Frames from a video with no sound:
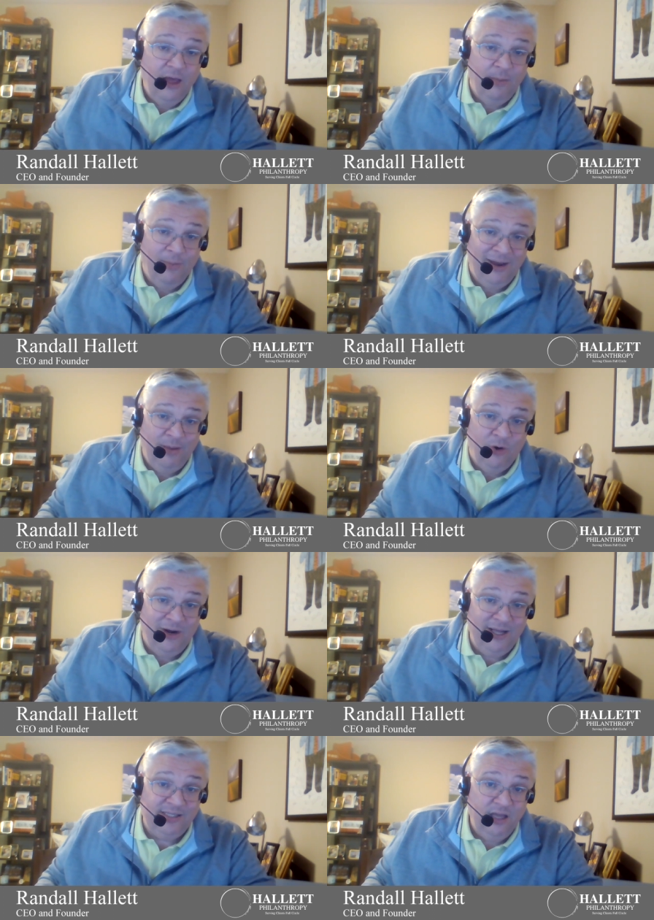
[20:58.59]
on Monday
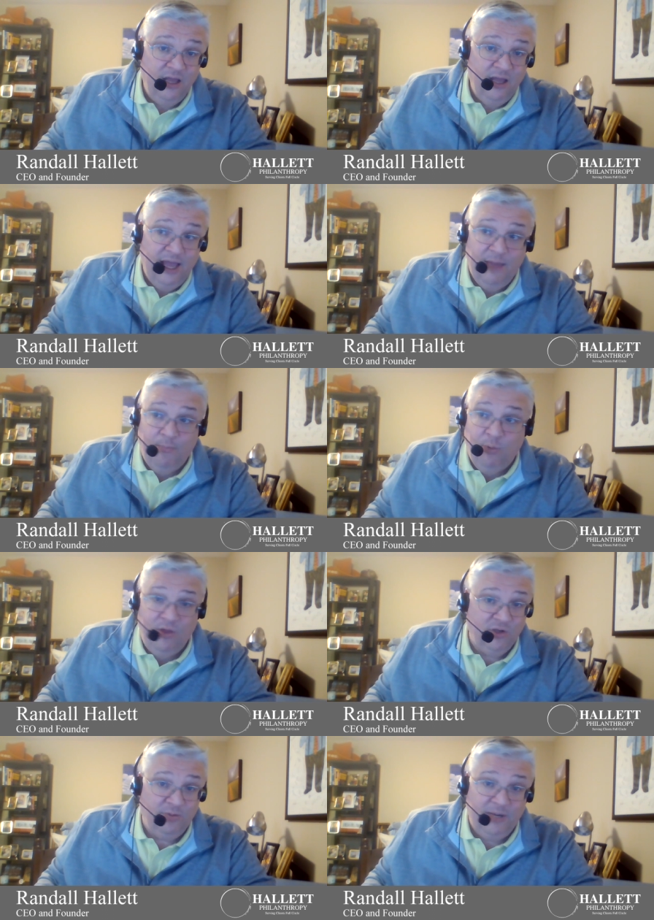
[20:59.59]
mornings, and
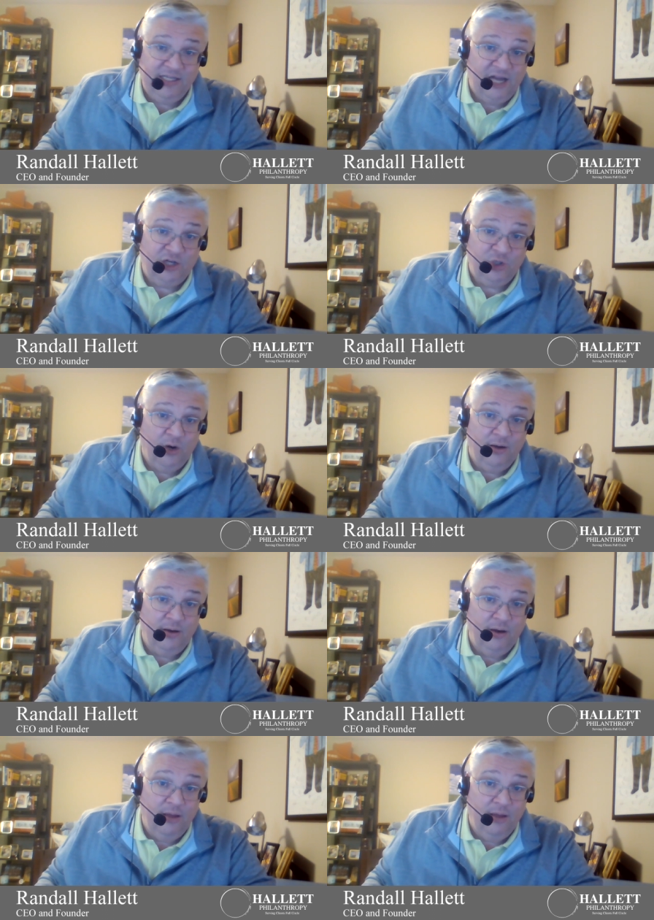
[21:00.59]
boy, those meetings got short.